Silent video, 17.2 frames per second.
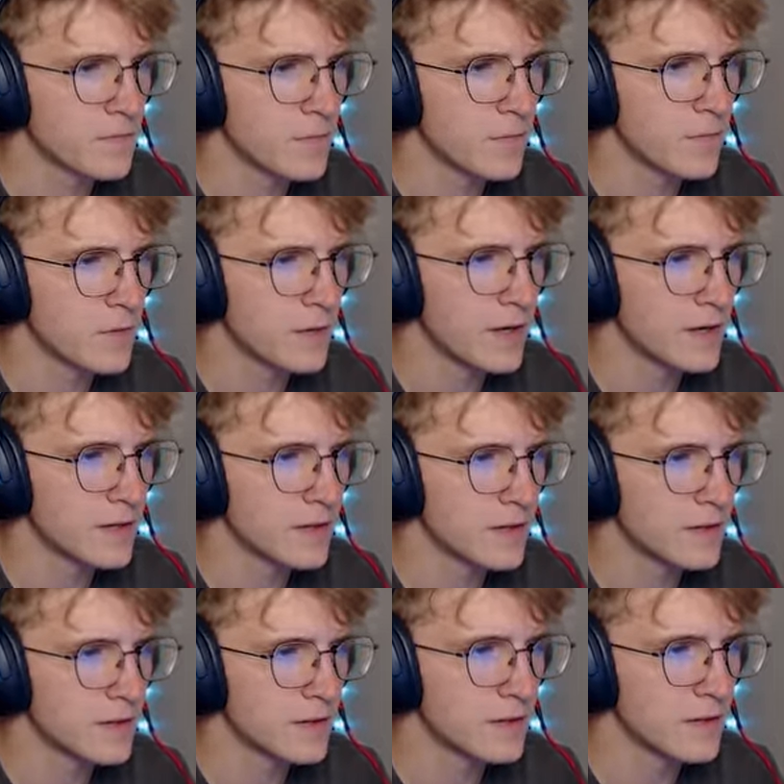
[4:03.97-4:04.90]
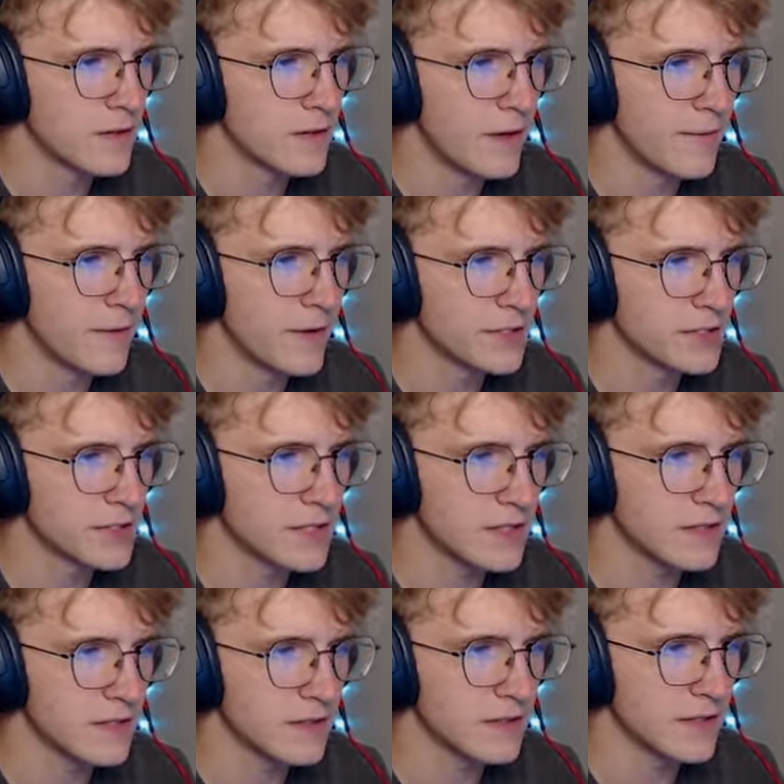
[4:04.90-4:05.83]
More nectar. I might just have
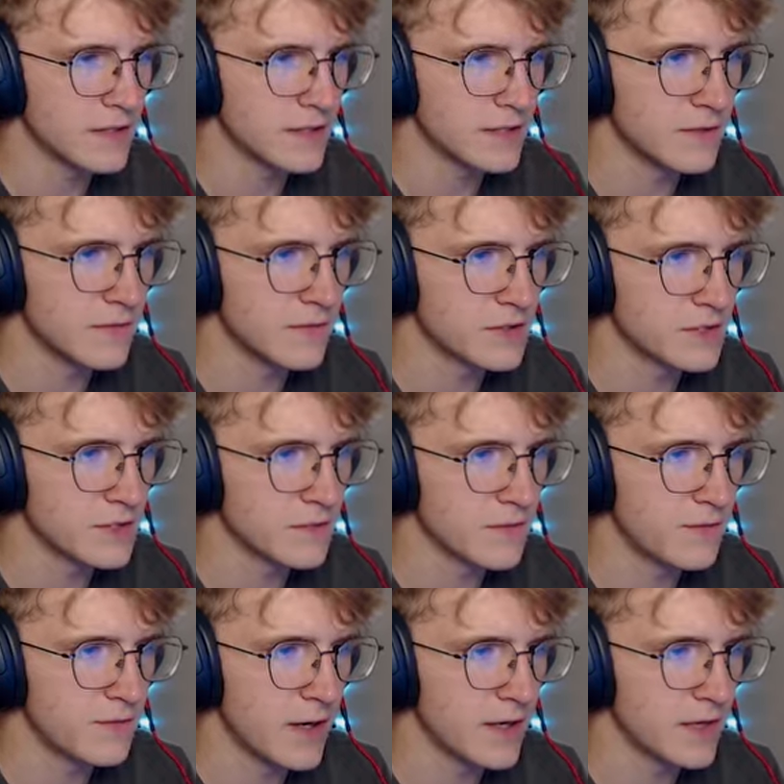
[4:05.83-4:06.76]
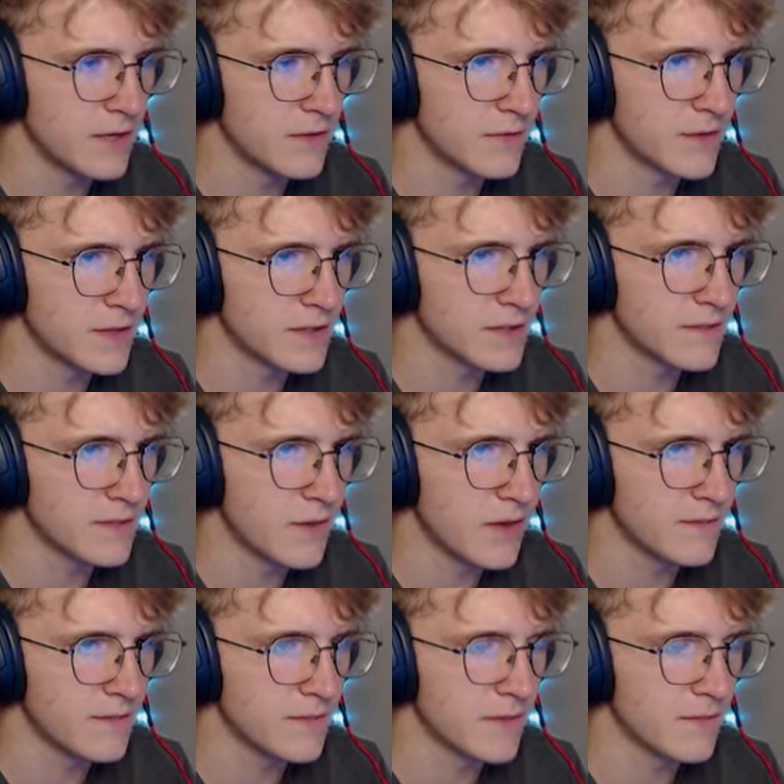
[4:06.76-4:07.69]
to collect it, which is going to be a pain in the butt to
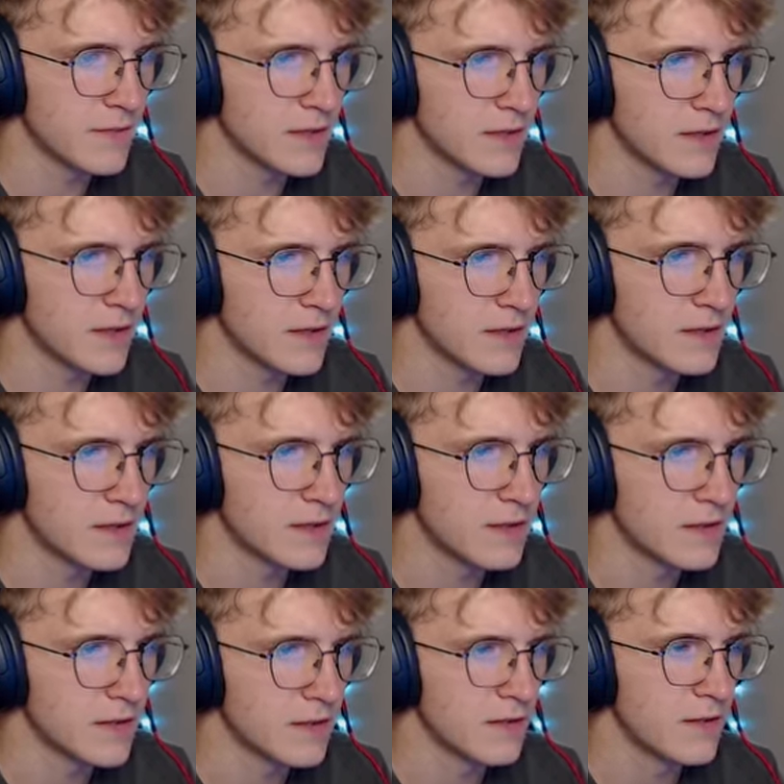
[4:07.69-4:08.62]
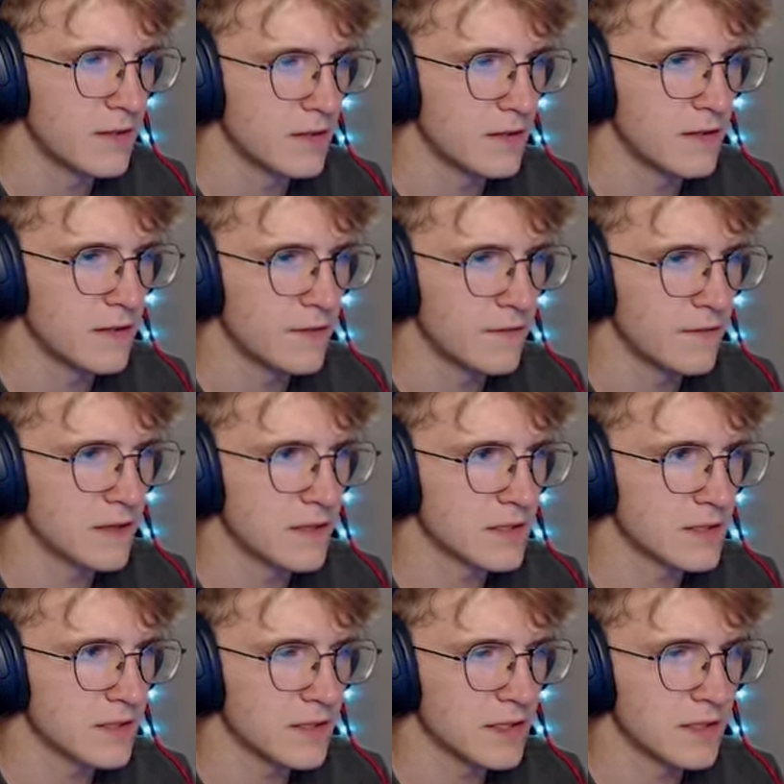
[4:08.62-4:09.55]
pop that big guy. If
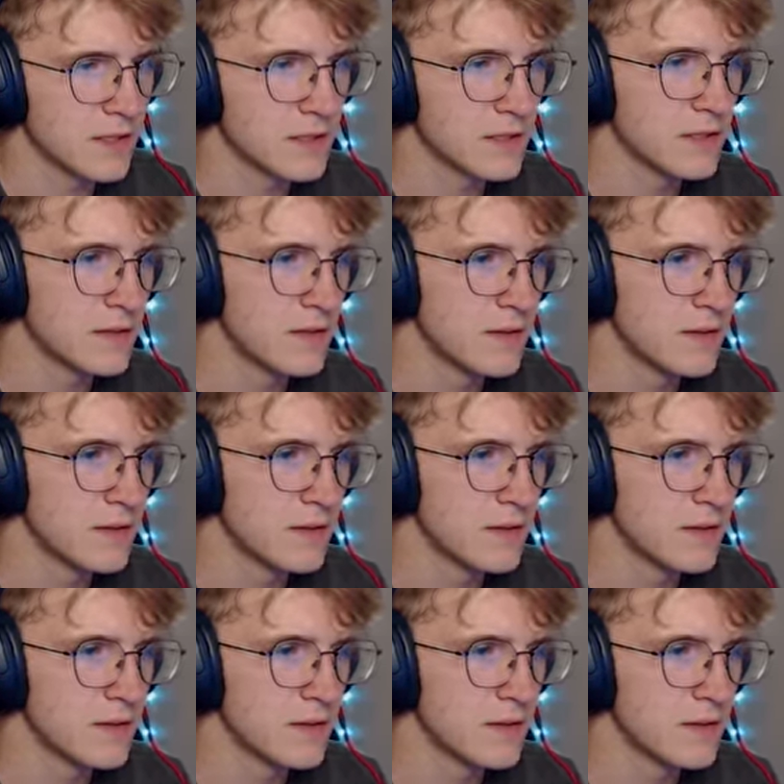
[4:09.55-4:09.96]
that's the case.